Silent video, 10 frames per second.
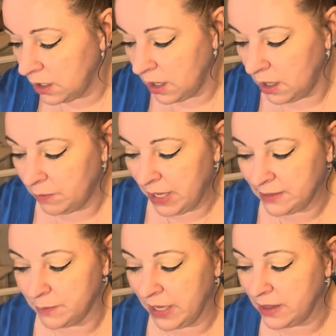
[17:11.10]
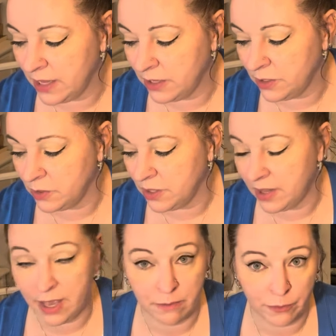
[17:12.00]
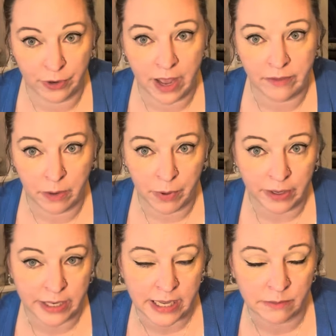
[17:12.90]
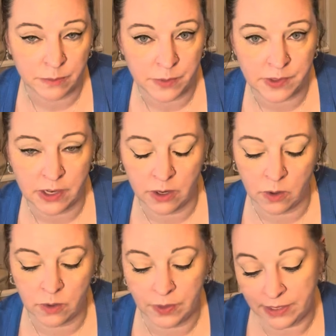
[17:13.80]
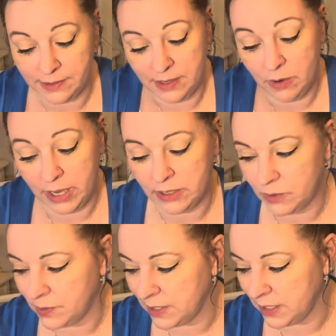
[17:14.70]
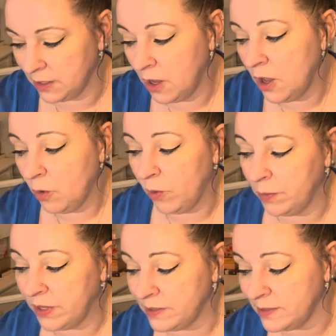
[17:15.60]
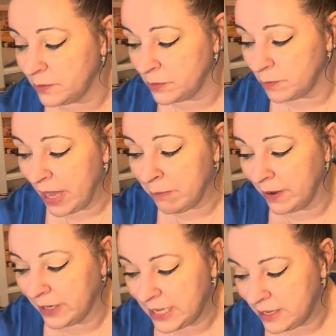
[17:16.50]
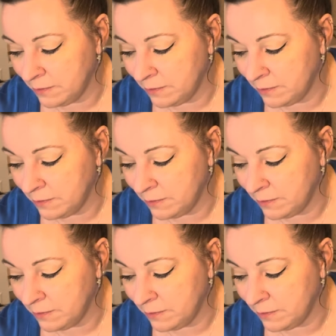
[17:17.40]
um, that's my thank you to them for having a party. So that's how I use it. Well, because this was my party,